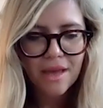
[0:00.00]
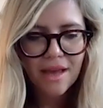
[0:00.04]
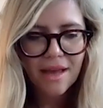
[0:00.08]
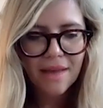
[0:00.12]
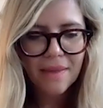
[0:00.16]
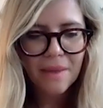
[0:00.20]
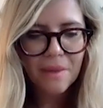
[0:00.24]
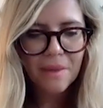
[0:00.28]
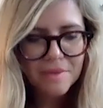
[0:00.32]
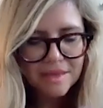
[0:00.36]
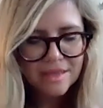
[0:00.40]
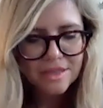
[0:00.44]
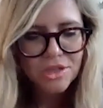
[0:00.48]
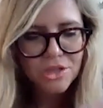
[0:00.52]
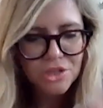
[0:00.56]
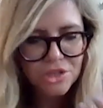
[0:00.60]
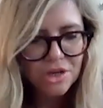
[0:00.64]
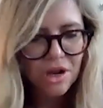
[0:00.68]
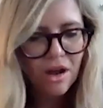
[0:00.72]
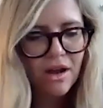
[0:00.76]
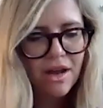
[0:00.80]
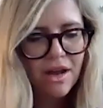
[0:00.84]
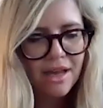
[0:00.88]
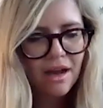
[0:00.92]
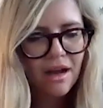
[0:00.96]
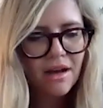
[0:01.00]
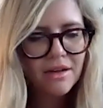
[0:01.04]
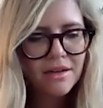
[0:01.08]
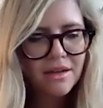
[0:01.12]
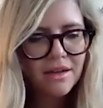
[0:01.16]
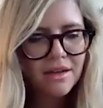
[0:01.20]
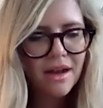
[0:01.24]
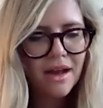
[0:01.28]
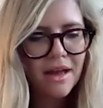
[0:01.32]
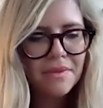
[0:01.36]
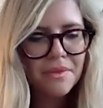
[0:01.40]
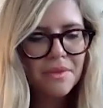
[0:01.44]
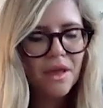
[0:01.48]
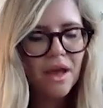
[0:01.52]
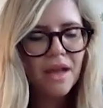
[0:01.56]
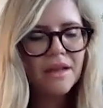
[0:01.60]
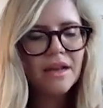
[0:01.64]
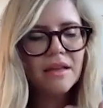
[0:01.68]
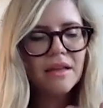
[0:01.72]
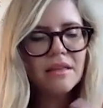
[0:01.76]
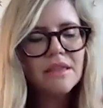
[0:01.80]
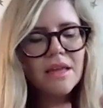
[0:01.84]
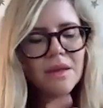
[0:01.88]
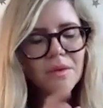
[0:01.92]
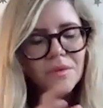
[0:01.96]
And there was this shy hunger.
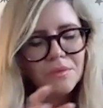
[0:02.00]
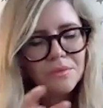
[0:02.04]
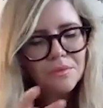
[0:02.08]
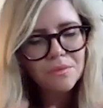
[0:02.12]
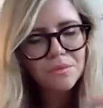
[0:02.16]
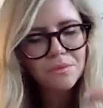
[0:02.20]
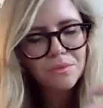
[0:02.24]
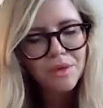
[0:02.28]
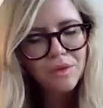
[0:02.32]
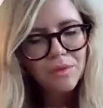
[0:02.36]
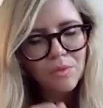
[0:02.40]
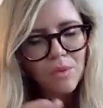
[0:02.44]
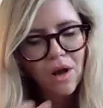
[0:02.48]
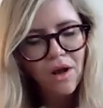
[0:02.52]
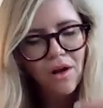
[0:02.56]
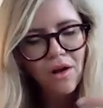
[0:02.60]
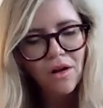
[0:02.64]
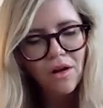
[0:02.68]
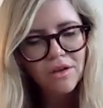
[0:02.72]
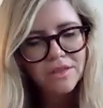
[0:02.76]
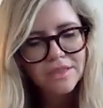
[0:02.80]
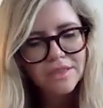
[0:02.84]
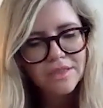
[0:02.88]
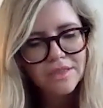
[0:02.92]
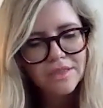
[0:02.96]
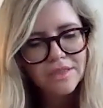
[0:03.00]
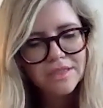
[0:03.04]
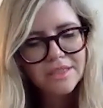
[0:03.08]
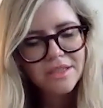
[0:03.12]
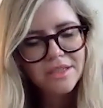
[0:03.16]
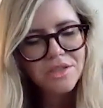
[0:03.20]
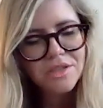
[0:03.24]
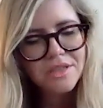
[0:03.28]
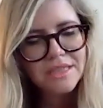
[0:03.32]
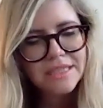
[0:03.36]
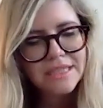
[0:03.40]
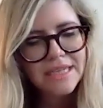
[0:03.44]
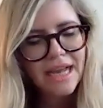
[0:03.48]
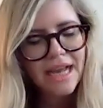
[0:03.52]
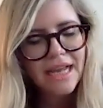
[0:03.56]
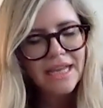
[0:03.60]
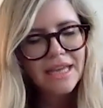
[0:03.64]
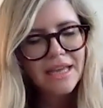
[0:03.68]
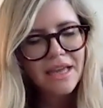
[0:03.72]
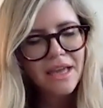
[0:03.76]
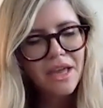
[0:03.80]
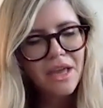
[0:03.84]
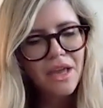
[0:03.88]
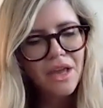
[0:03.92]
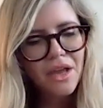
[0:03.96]
And I think with our discussion
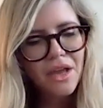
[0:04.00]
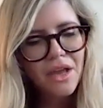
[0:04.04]
today,